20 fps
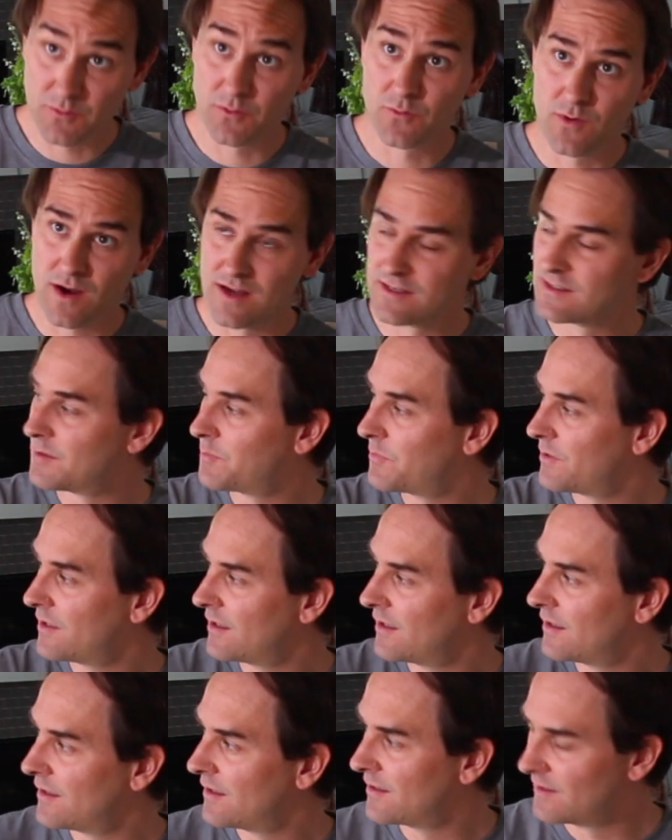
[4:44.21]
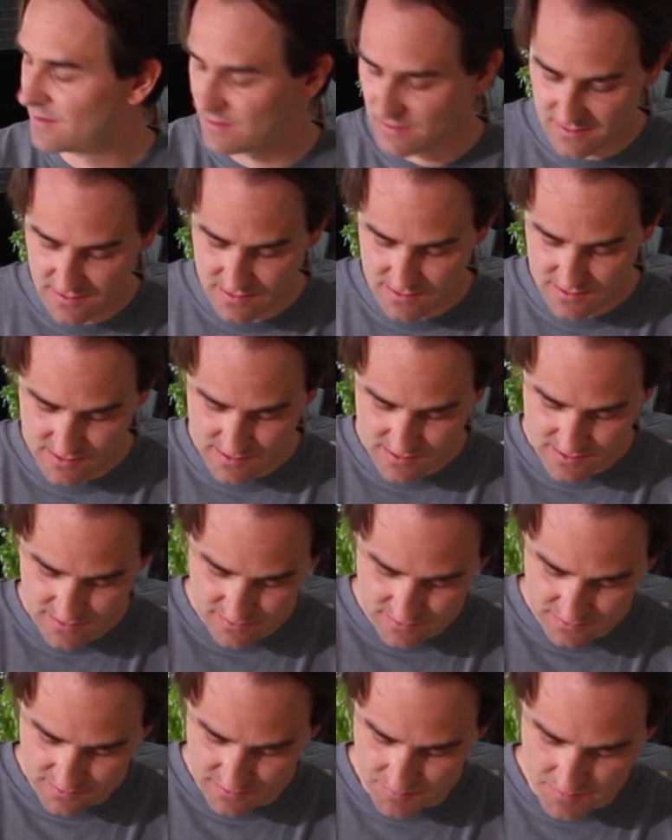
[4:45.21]
recipe
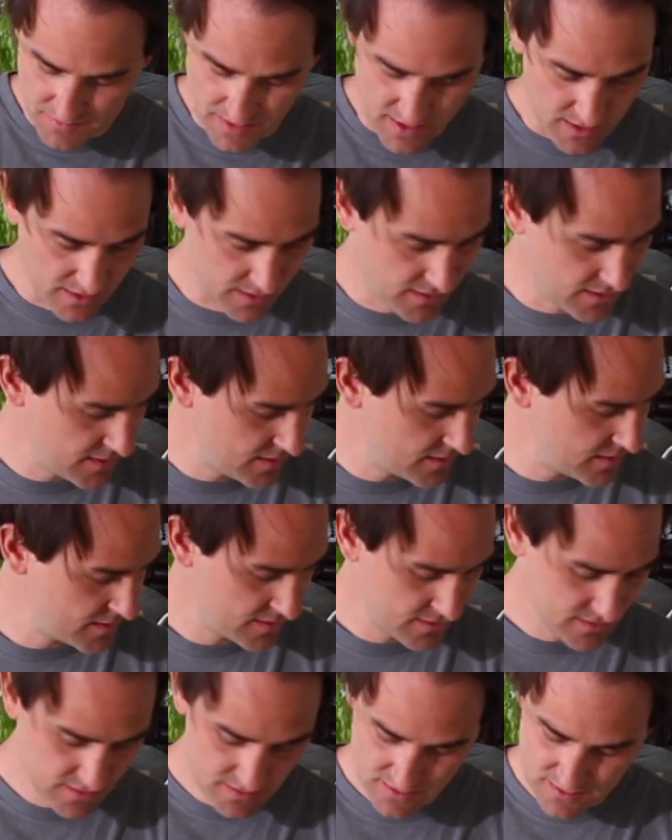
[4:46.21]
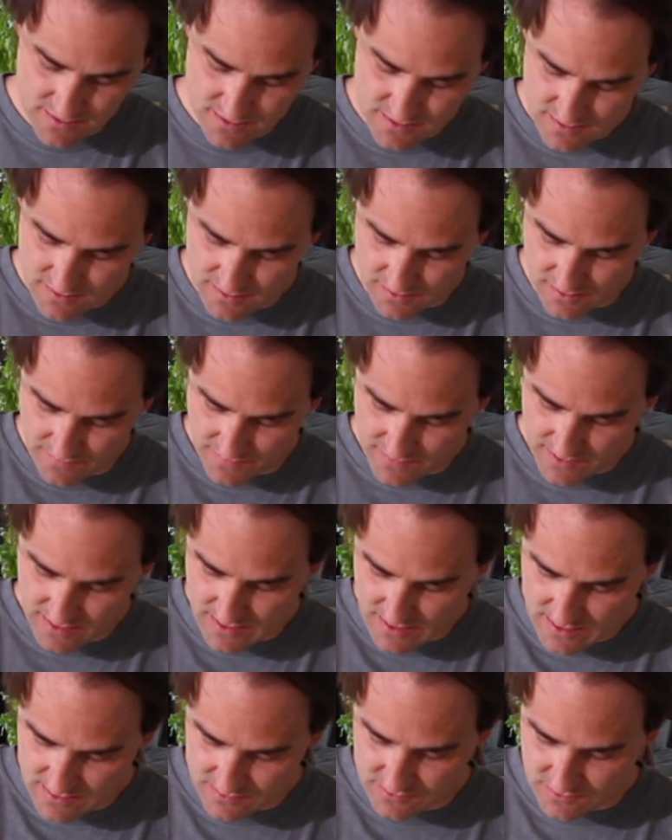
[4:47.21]
to make in the
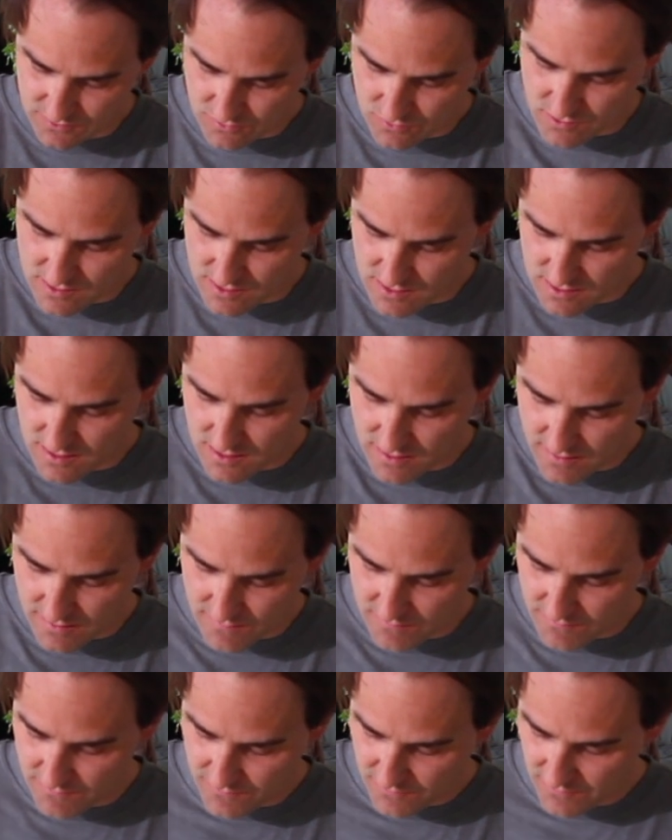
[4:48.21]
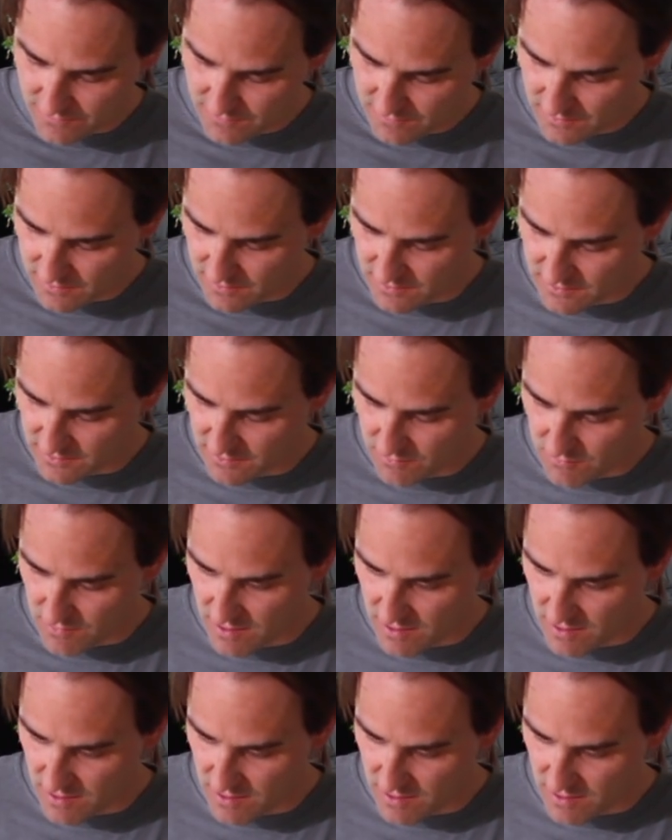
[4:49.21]
history of easy